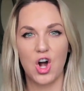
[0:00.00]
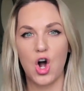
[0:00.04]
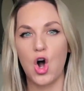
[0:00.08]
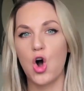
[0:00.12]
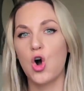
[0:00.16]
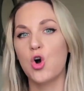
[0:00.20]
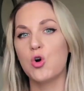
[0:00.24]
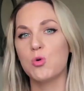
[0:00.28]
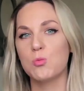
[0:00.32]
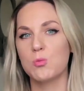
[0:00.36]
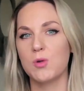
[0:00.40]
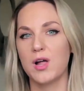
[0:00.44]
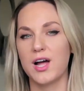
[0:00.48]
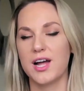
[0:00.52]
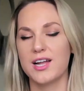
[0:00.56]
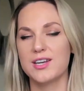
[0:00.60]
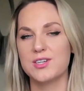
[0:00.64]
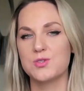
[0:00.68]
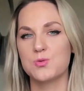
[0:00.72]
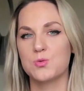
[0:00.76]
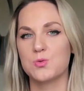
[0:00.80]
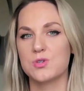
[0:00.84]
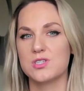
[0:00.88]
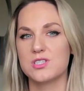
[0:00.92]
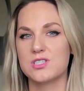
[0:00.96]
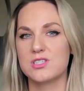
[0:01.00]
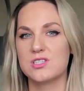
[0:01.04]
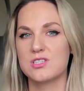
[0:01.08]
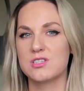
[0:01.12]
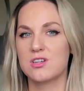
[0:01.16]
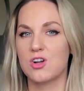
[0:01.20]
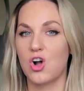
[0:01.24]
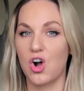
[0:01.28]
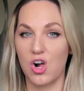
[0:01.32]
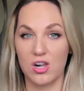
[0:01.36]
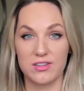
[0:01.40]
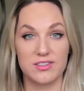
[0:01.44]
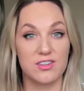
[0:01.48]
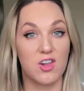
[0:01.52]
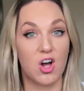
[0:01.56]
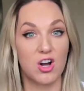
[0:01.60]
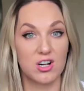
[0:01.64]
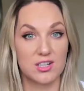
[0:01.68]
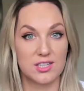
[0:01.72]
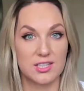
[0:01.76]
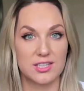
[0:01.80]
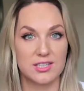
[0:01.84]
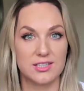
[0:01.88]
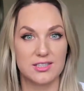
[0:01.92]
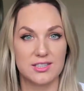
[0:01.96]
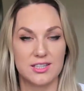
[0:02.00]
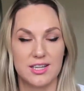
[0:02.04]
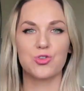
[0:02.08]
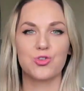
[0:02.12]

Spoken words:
homeland was called Lachlan.